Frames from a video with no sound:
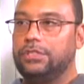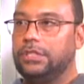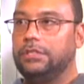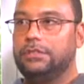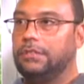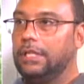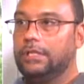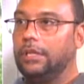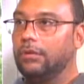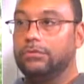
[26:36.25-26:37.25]
she's
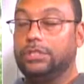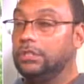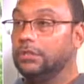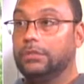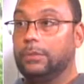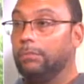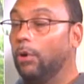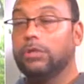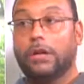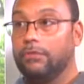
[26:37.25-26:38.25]

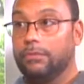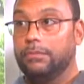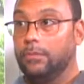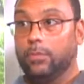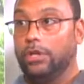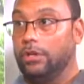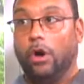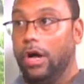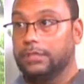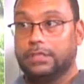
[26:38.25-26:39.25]
both of them were
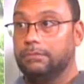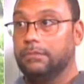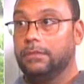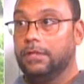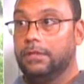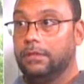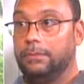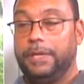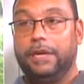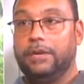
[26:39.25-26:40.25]
awesome,
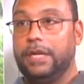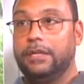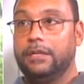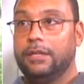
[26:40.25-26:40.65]
period.